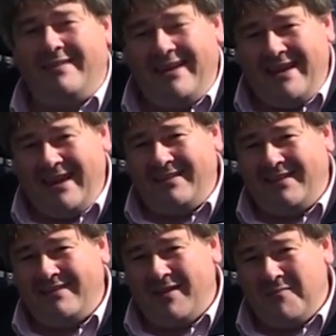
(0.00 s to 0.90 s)
CD
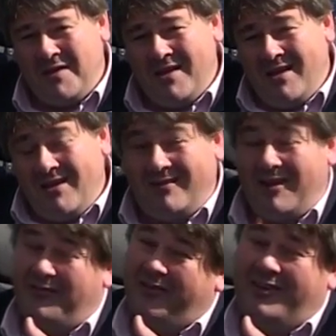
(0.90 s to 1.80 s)
system.
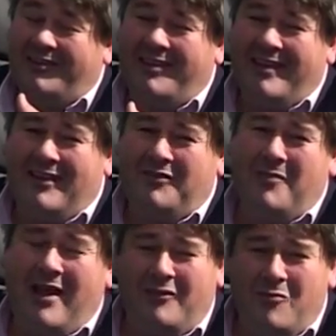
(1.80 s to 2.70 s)
So for just
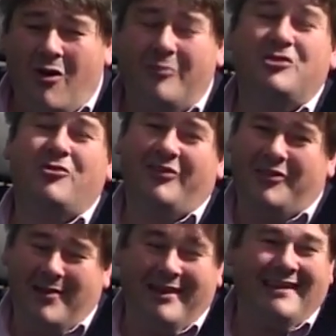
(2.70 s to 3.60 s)
£1,000 more, I'm sure it's
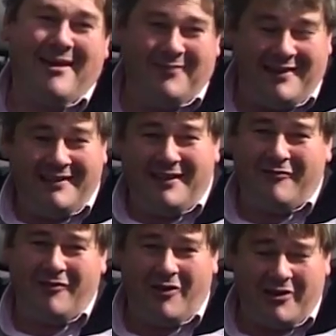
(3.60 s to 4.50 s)
going to be a tempting thing
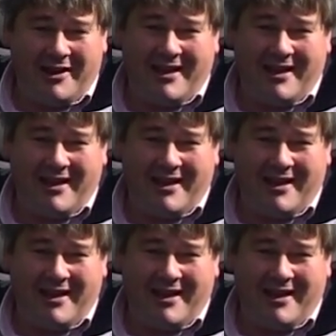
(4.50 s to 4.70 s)
for a lot of your